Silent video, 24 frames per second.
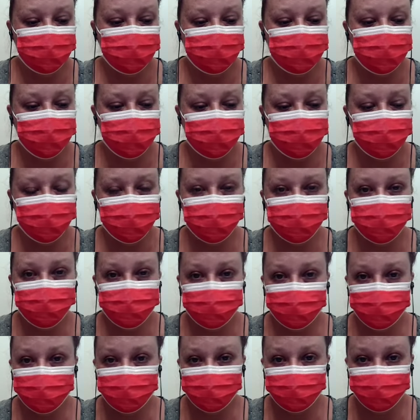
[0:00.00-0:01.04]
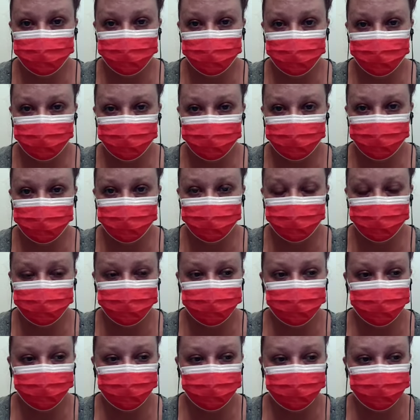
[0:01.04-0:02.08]
But it kind of triggered something in me. I
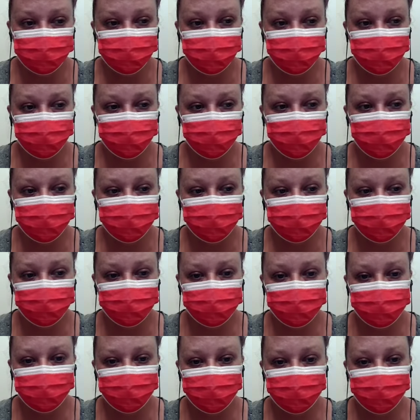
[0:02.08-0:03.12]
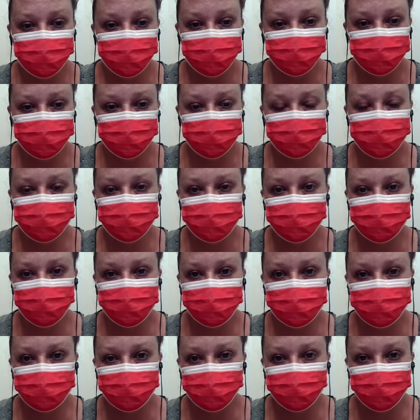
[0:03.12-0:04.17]
saw this video come through my feed. It was a
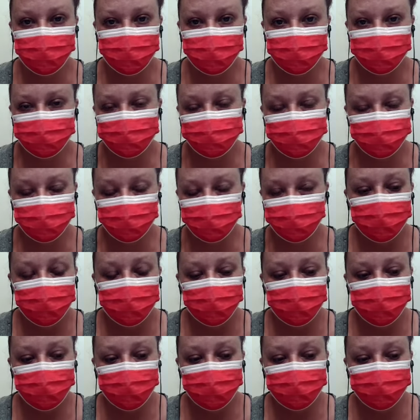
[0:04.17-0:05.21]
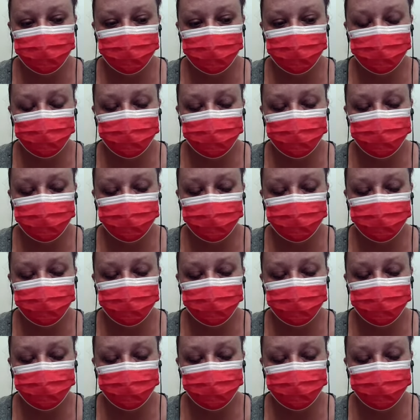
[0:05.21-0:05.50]
suggested video. The